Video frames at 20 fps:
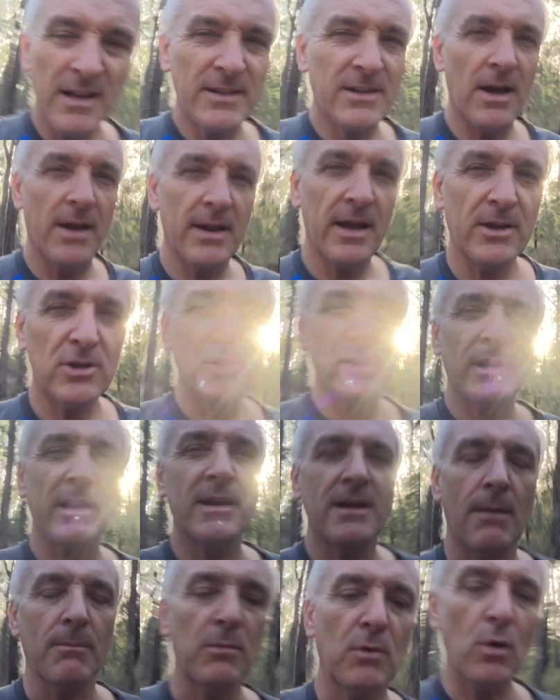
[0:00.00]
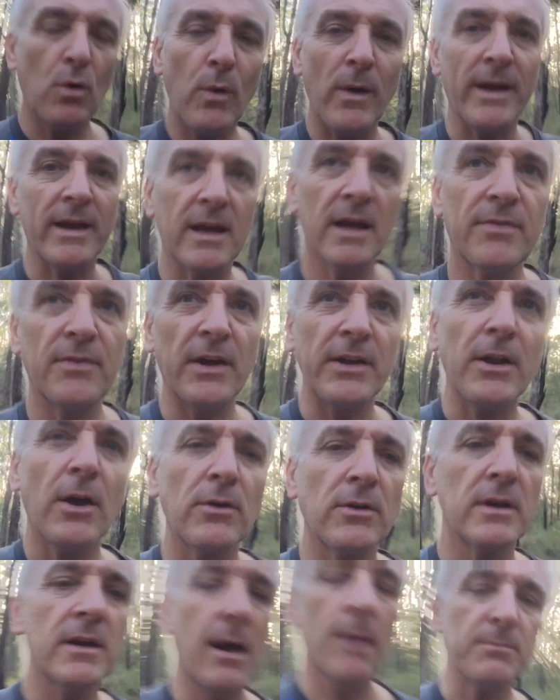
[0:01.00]
don't actually come quick, they
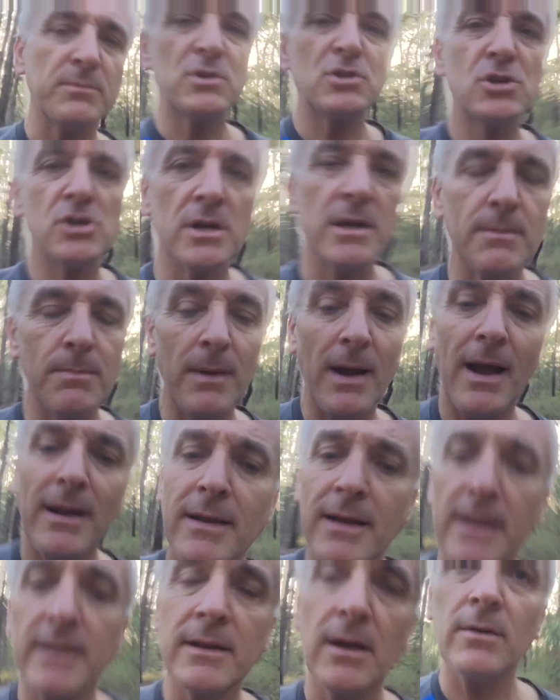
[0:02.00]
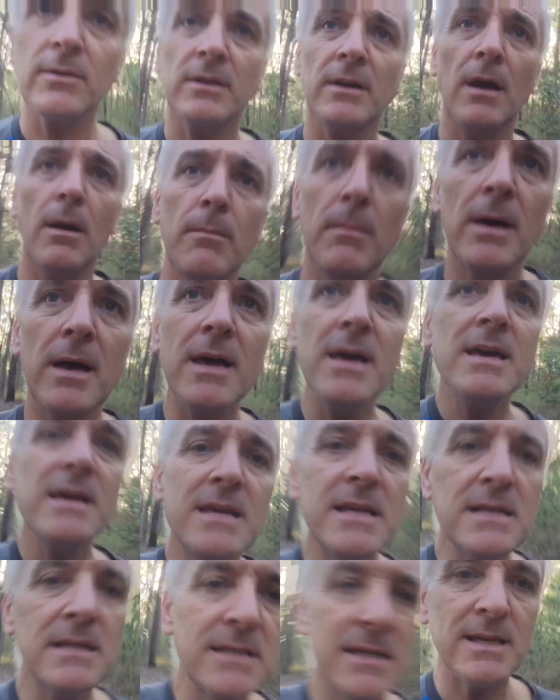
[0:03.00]
don't come cheap, and they don't come
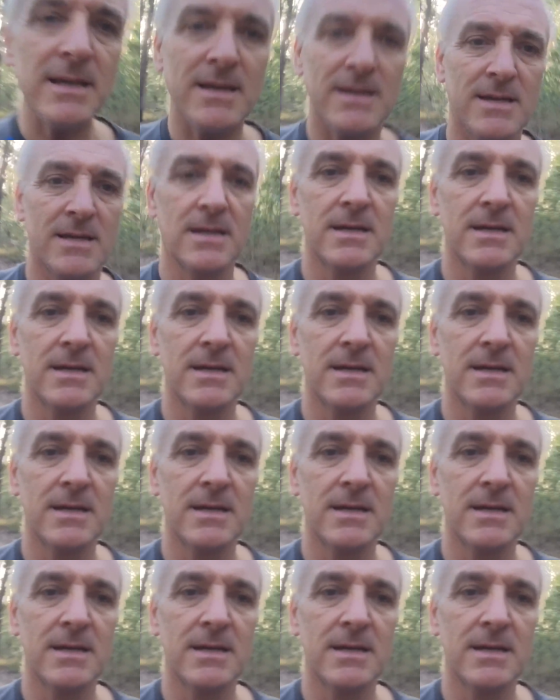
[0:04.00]
easy.